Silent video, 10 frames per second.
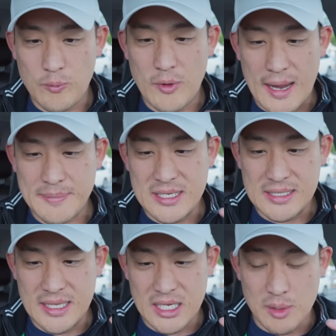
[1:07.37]
wrapped
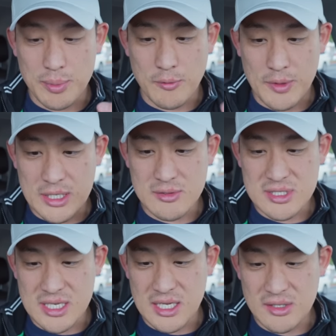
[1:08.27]
in like a burrito
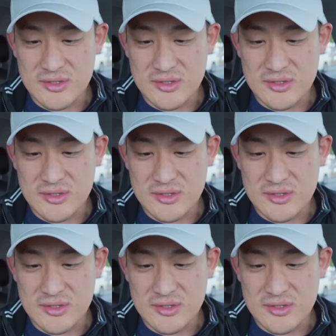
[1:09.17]
style.